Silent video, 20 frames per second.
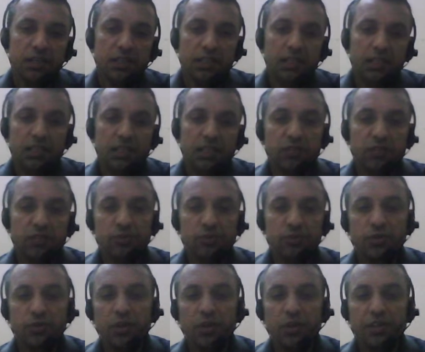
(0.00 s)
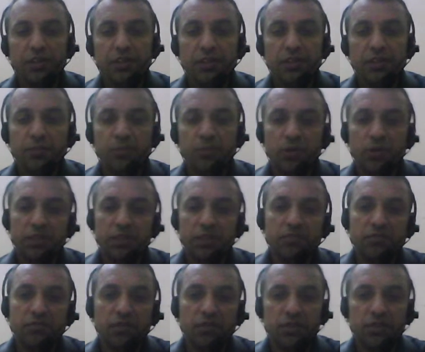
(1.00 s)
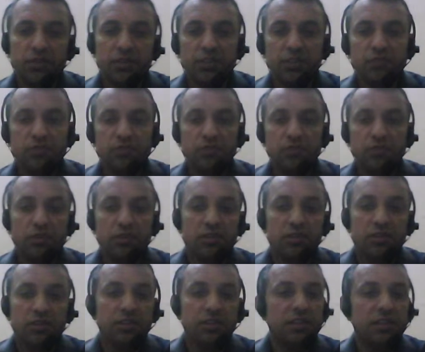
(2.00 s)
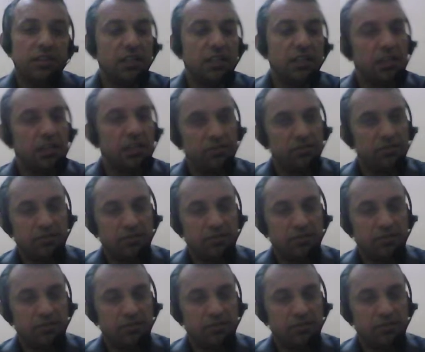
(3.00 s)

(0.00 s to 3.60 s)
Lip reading: It is also equally important for individual in daily life.